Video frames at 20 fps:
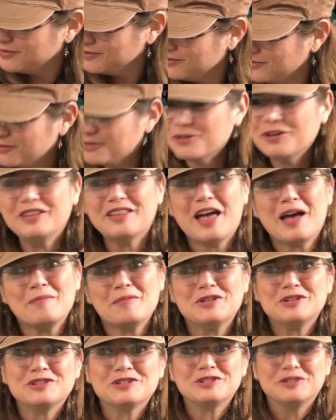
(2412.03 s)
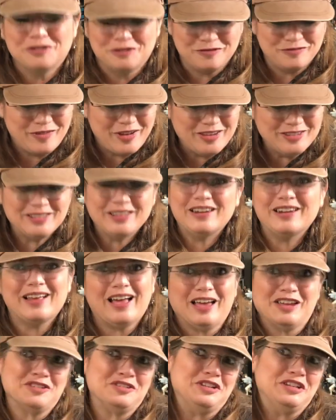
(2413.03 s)
3 damage to the face and
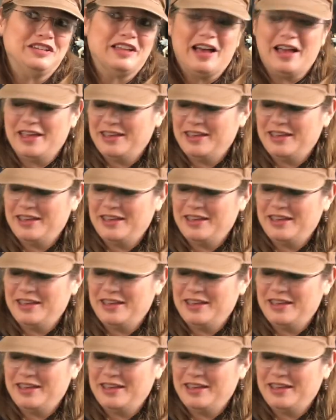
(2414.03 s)
actually die.